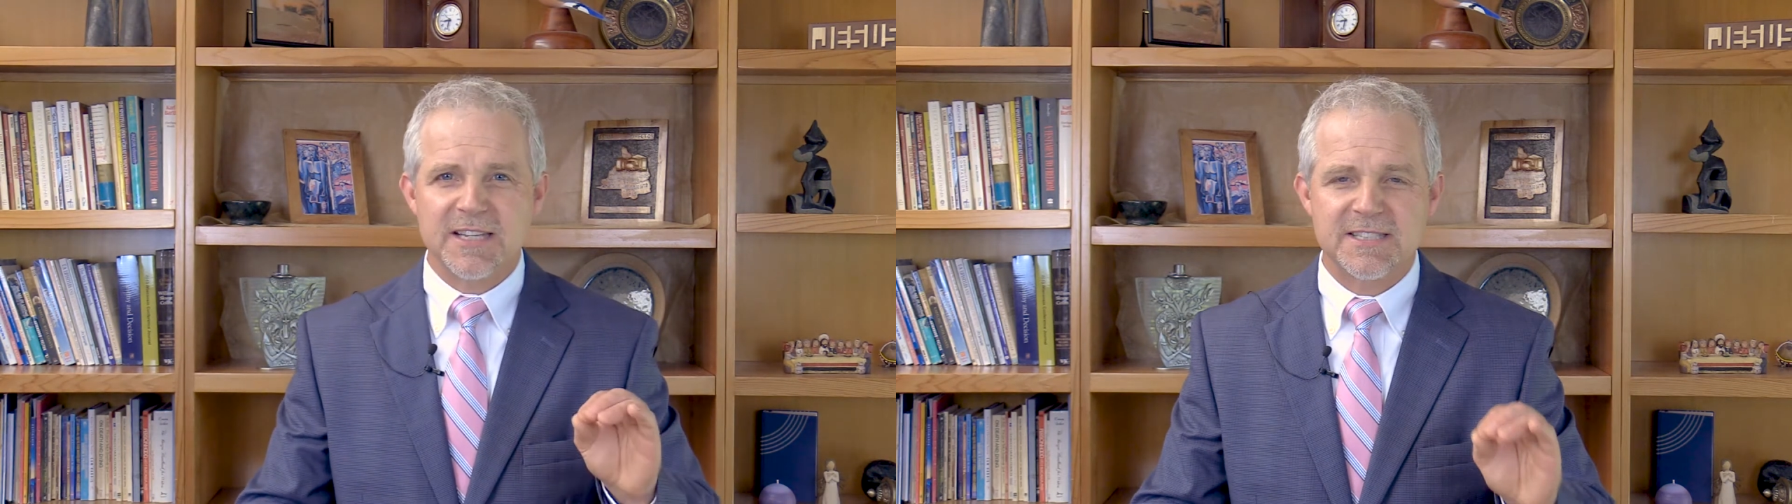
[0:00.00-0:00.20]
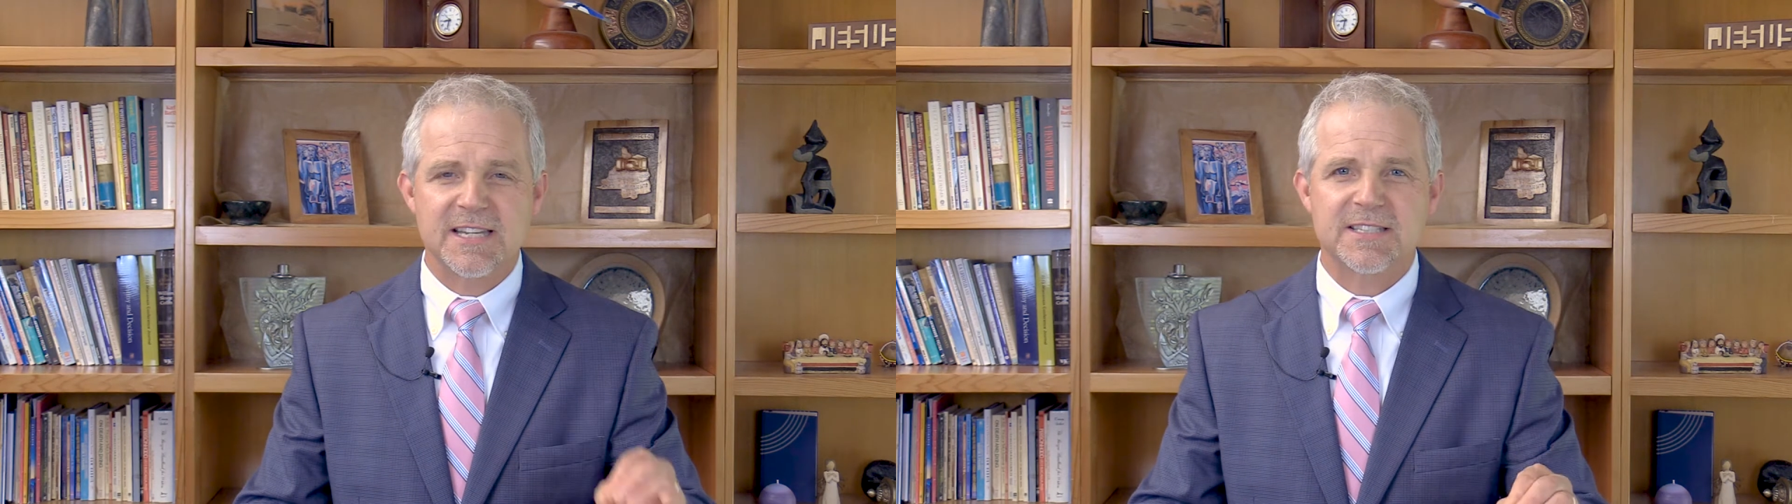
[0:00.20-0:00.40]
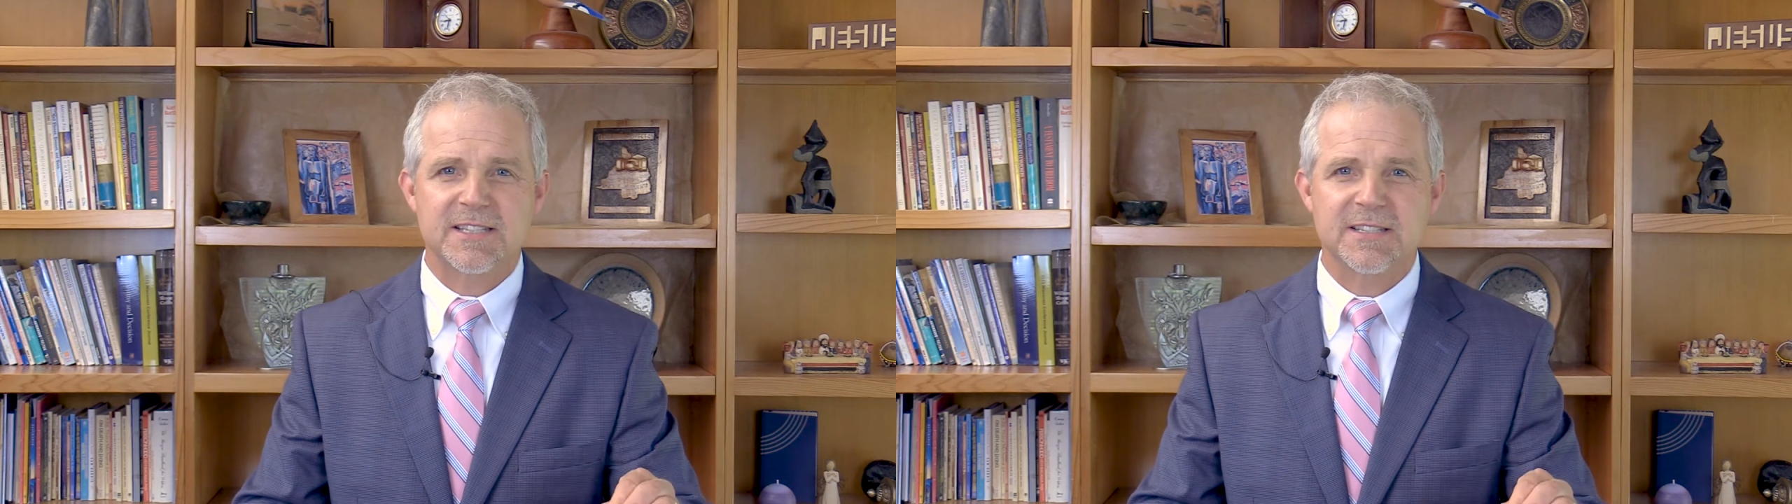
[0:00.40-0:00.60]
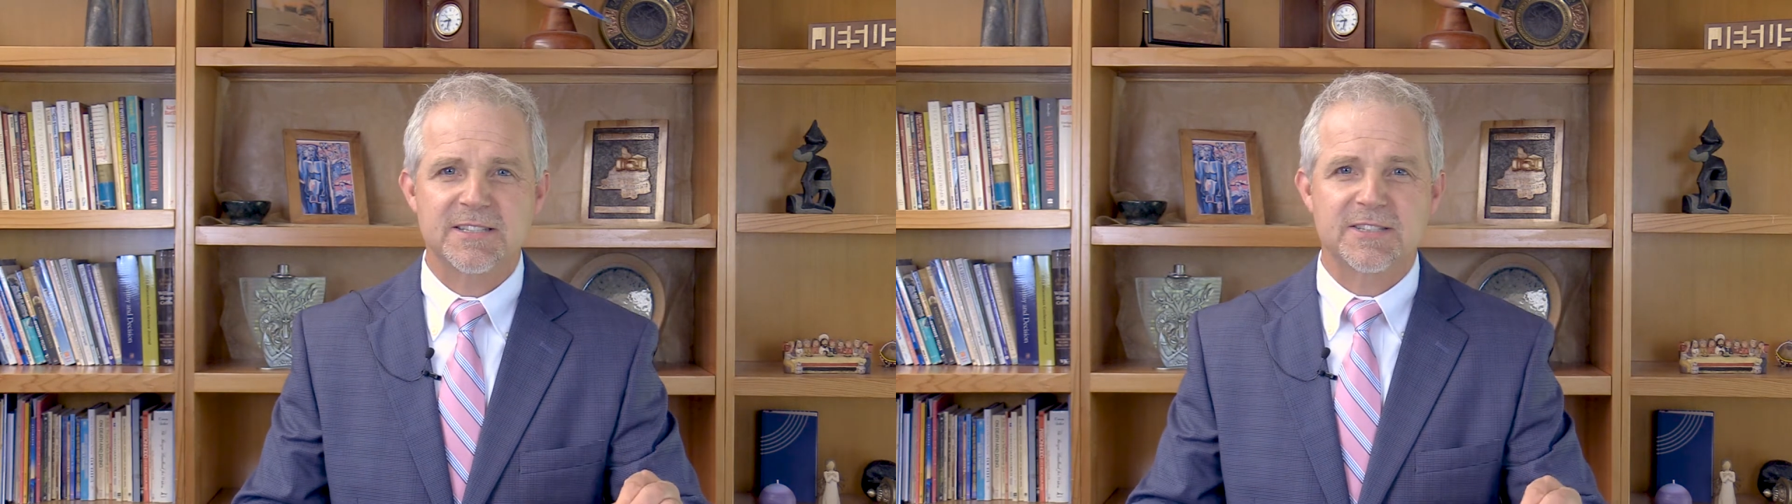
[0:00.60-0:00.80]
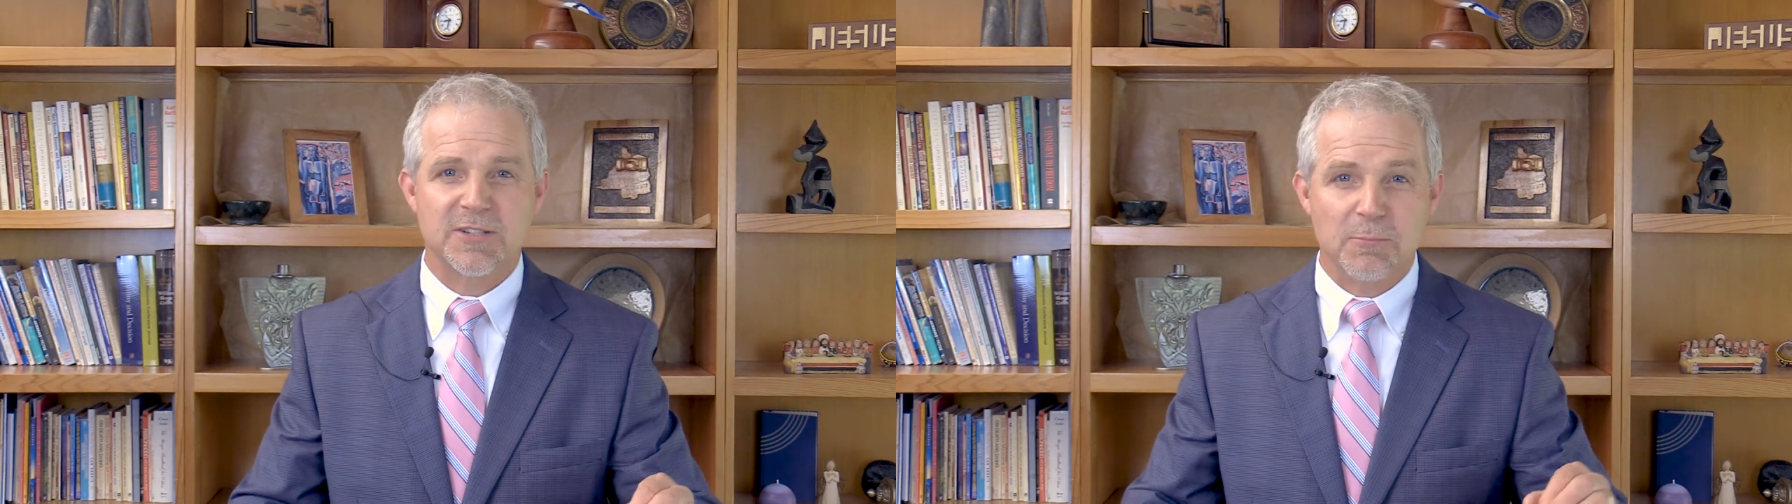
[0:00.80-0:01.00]

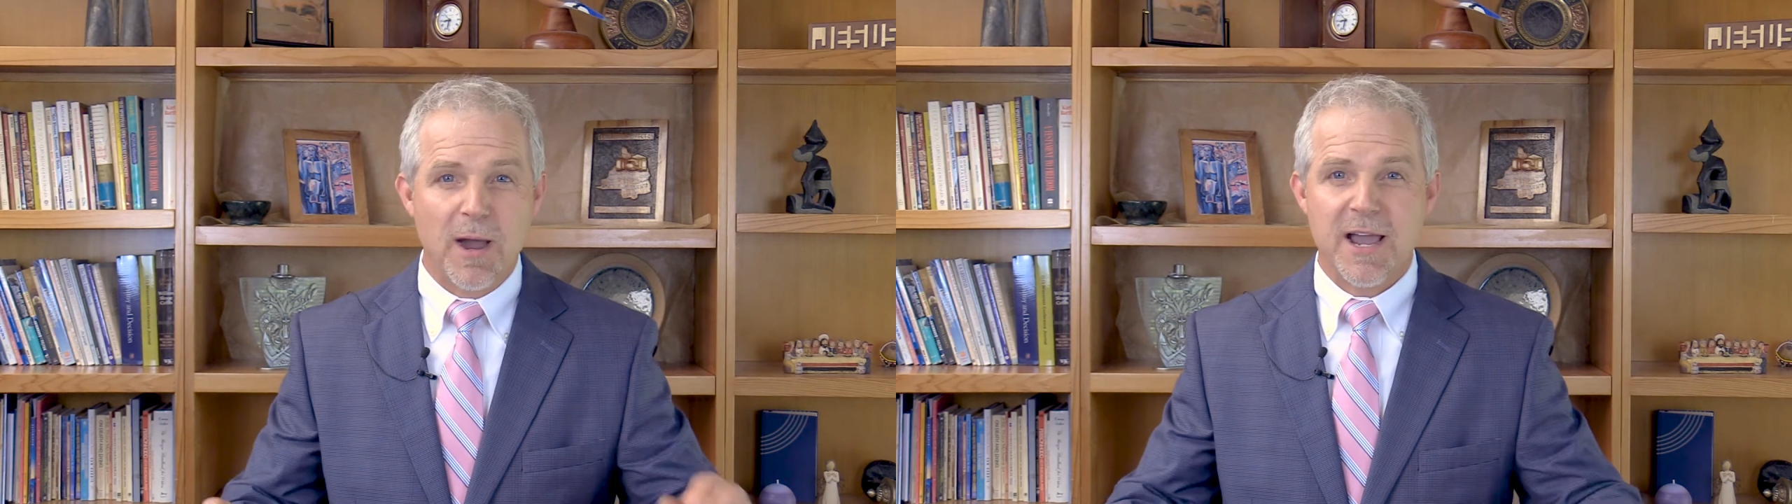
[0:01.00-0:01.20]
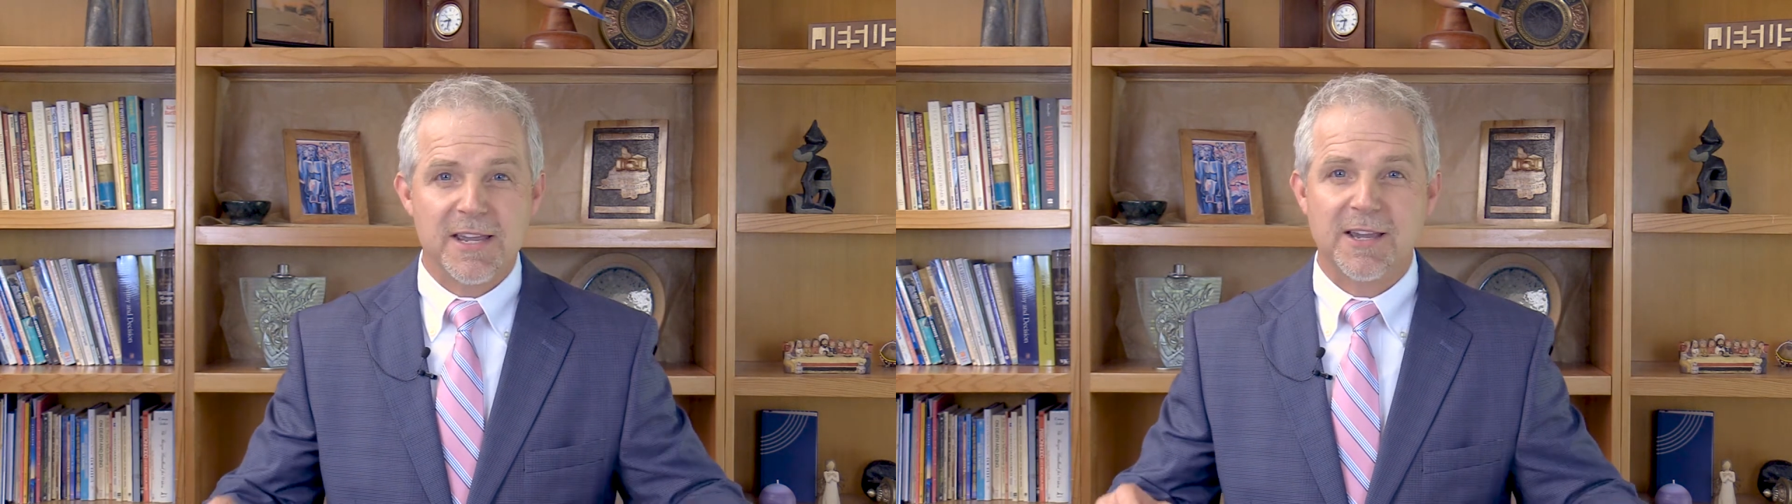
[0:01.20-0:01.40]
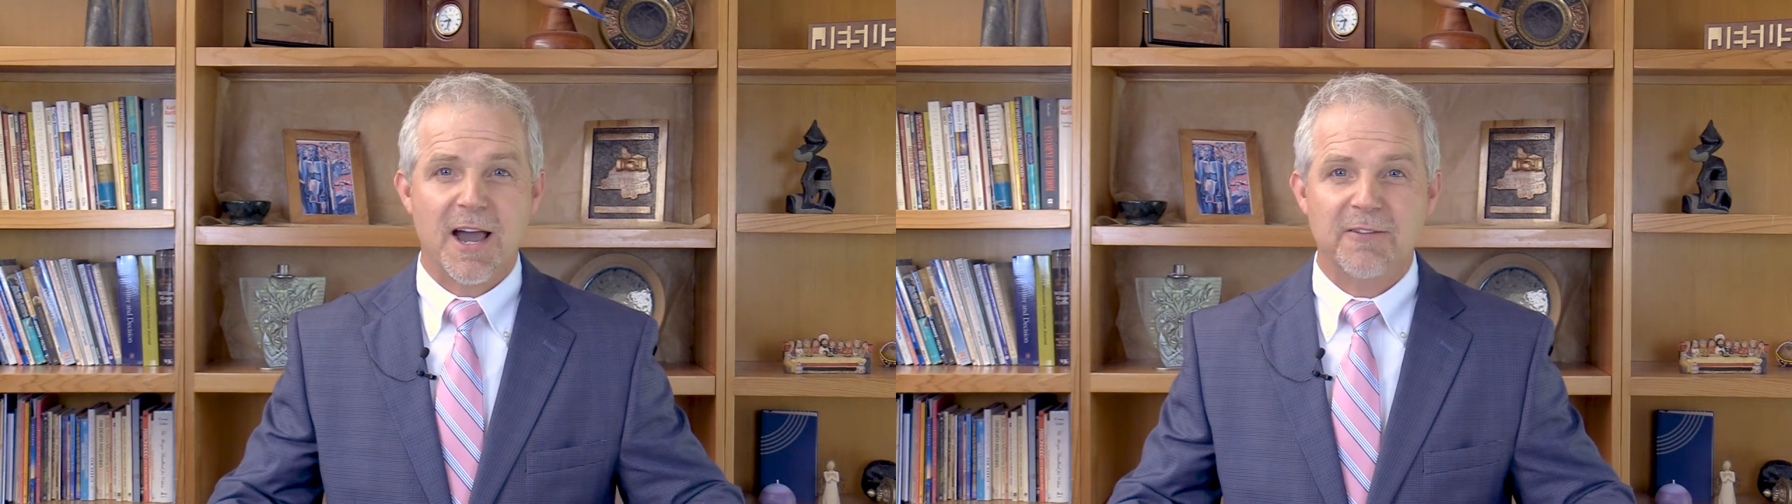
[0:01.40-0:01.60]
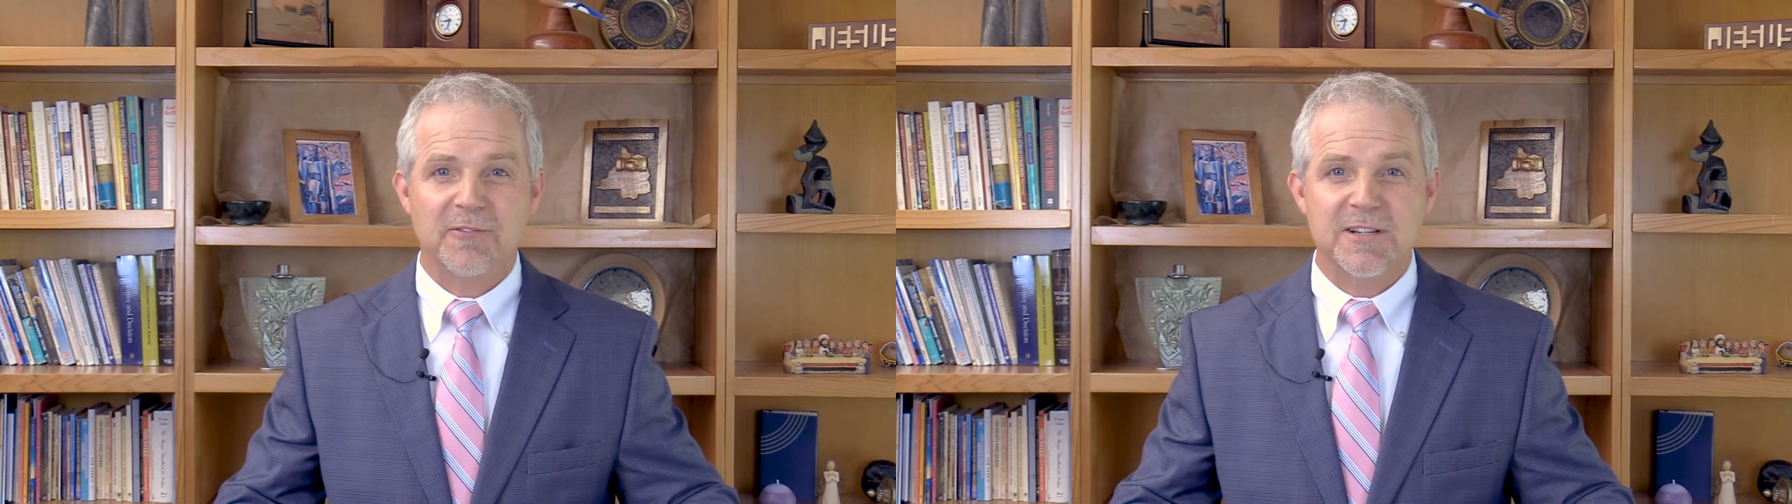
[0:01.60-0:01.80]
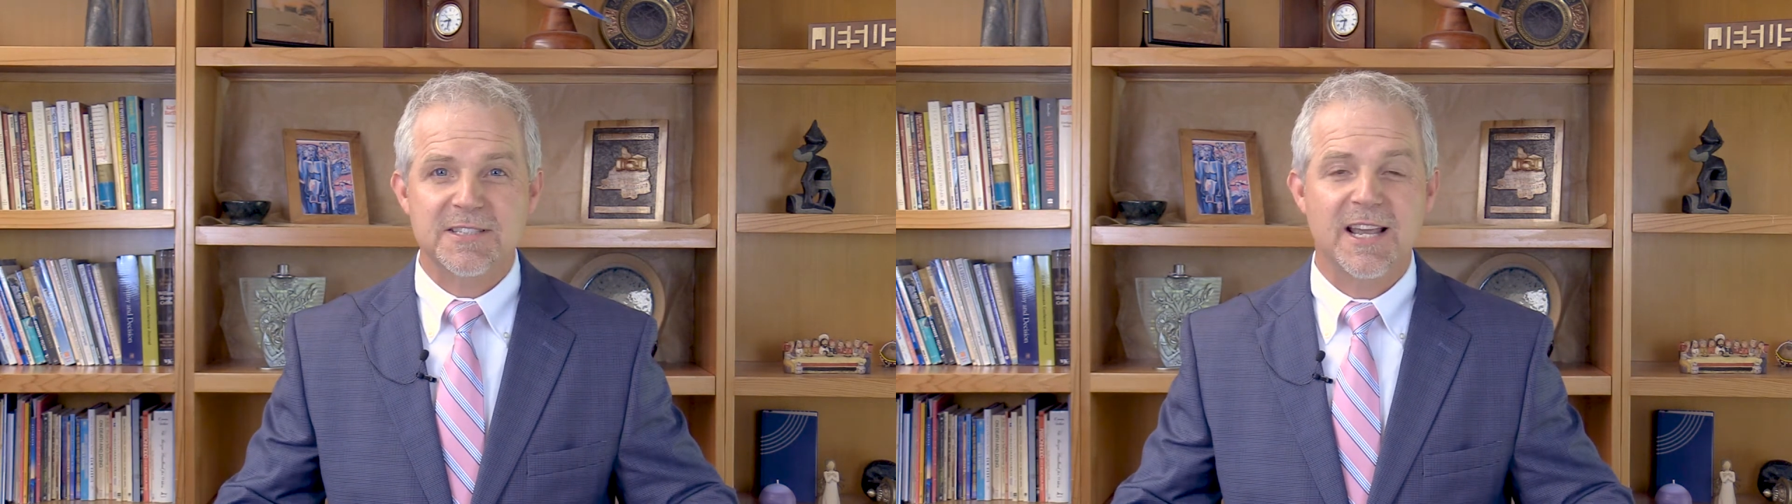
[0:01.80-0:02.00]
assistance to my
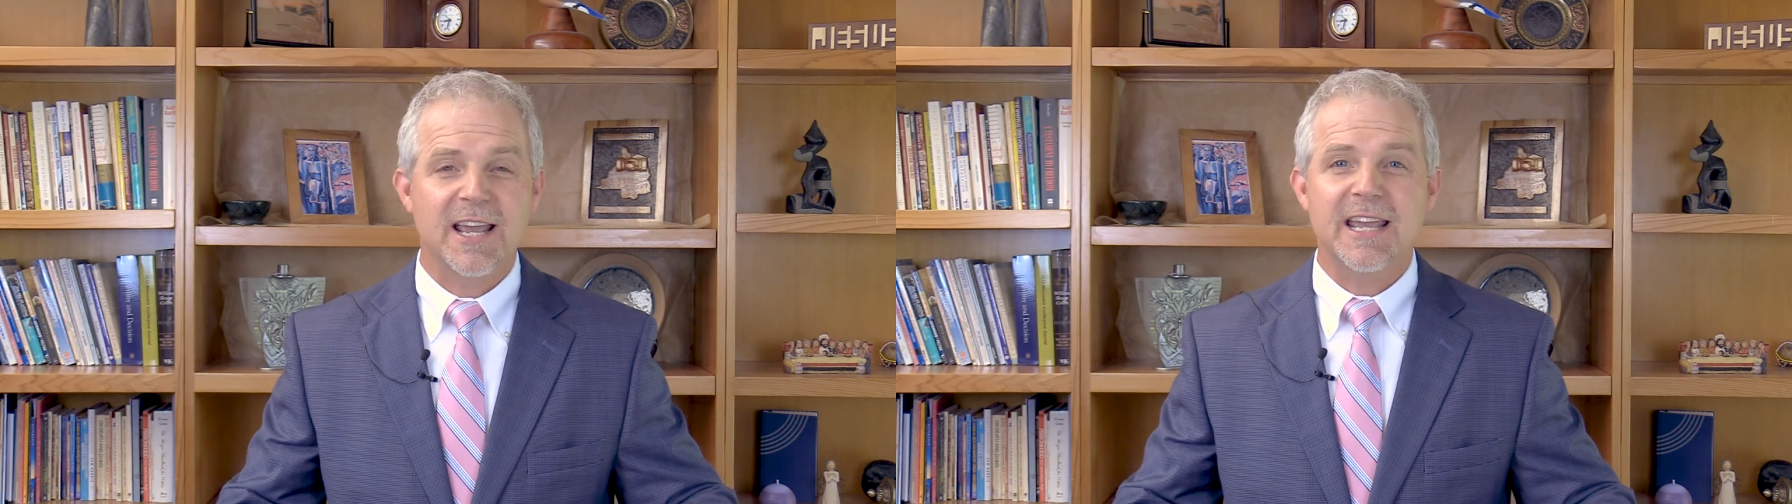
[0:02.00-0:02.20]
conference